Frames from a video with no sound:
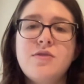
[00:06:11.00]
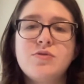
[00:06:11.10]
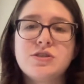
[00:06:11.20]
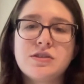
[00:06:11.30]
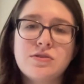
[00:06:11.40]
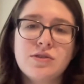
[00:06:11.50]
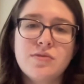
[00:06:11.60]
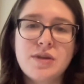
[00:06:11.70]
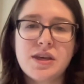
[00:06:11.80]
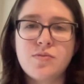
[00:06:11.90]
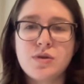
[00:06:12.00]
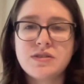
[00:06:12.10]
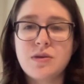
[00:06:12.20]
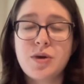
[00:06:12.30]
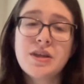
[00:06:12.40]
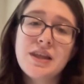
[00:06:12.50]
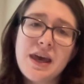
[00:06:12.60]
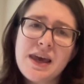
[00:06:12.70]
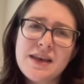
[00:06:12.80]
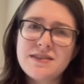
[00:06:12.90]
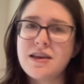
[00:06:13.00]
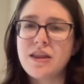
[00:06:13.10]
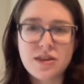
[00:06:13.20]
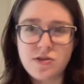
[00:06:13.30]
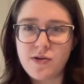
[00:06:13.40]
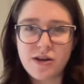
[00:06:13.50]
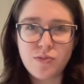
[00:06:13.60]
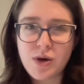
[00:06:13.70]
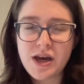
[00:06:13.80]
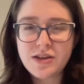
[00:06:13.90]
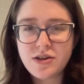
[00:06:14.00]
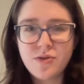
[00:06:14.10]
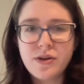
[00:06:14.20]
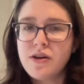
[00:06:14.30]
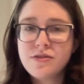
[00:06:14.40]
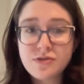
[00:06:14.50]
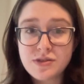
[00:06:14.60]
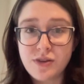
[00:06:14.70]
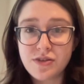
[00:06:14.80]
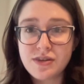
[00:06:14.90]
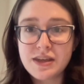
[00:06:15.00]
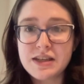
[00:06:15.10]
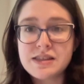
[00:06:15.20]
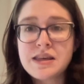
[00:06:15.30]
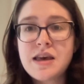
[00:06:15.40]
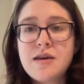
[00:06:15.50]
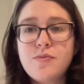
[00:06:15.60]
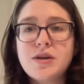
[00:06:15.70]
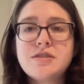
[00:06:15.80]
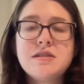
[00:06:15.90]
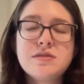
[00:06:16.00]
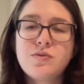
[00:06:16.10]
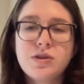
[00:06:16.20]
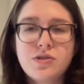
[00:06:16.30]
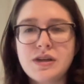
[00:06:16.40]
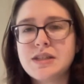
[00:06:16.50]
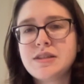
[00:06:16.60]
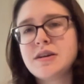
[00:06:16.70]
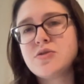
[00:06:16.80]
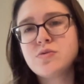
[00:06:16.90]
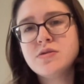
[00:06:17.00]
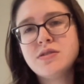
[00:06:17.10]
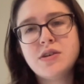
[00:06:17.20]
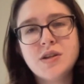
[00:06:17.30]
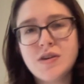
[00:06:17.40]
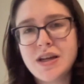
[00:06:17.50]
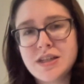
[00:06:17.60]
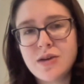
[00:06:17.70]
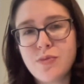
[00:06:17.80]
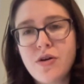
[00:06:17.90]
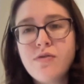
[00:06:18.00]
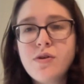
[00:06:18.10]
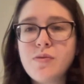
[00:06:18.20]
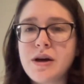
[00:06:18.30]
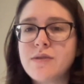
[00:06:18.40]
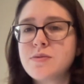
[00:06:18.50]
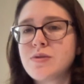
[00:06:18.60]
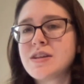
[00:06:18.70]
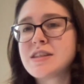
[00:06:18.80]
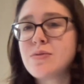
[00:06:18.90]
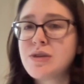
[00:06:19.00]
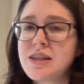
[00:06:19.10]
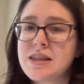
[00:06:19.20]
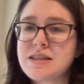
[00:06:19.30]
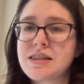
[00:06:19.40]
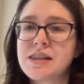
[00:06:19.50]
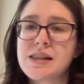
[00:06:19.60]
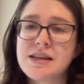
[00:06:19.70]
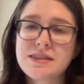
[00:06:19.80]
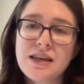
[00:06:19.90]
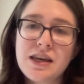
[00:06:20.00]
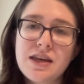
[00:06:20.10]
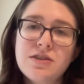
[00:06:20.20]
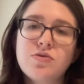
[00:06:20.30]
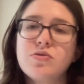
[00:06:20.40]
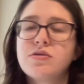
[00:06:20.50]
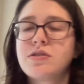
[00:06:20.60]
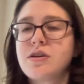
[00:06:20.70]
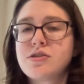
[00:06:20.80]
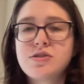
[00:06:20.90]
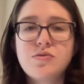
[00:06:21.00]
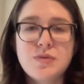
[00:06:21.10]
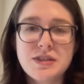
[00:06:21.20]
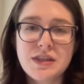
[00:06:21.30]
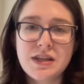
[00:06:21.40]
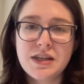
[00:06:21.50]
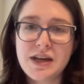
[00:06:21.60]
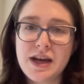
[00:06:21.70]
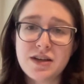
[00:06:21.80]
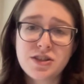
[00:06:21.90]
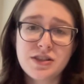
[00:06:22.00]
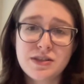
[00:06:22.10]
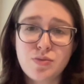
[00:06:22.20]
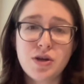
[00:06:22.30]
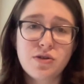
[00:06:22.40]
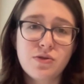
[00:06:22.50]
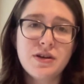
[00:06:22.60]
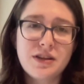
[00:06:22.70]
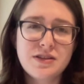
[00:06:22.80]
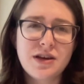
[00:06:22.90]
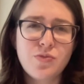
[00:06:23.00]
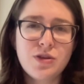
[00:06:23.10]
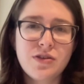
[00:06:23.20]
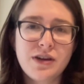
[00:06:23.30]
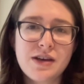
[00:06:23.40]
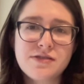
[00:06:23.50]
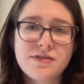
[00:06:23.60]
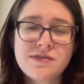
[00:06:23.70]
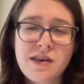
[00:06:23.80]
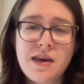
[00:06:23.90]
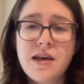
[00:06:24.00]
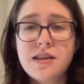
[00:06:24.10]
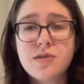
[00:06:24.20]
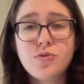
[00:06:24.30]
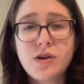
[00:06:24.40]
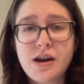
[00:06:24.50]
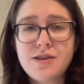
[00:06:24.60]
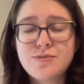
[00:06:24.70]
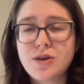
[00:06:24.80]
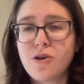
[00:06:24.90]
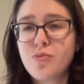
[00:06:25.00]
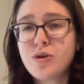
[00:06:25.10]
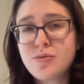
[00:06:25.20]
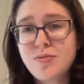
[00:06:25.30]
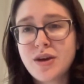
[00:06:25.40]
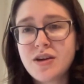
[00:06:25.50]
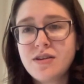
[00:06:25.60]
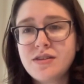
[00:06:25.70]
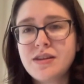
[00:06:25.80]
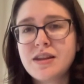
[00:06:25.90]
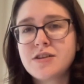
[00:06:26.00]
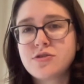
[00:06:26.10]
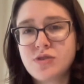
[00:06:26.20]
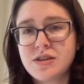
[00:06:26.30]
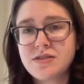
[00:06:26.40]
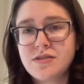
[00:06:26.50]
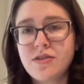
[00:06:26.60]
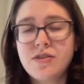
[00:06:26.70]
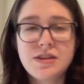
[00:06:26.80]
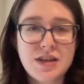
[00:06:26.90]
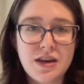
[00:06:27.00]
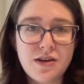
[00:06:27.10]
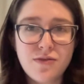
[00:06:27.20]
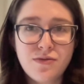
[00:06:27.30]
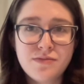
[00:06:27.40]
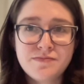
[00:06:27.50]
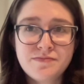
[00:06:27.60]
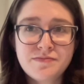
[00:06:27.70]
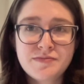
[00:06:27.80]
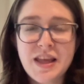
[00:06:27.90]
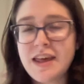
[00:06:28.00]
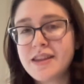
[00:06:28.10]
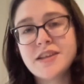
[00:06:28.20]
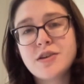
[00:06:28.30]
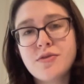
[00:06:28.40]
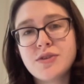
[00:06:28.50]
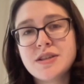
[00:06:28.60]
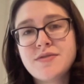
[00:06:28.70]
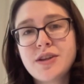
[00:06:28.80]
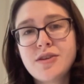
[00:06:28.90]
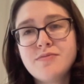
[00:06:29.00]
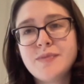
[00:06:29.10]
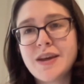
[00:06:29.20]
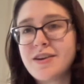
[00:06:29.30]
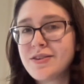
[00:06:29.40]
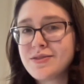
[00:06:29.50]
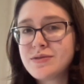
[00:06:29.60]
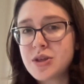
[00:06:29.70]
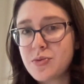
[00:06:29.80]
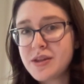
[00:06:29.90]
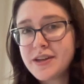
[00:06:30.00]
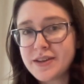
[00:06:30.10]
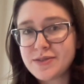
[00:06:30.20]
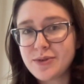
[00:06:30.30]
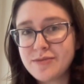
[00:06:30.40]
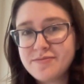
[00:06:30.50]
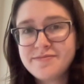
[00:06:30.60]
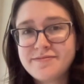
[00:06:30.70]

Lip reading: which included making balsamic glaze and thawing pie dough and all sorts of other things. But it's useful to create a schedule so you don't end up overwhelmed with assembling things at the last second or are too busy to actually spend quality time with your guests. The more items are pre-prepared, the less stress on the day of. And that's all for this video, and I'll see you in the next one.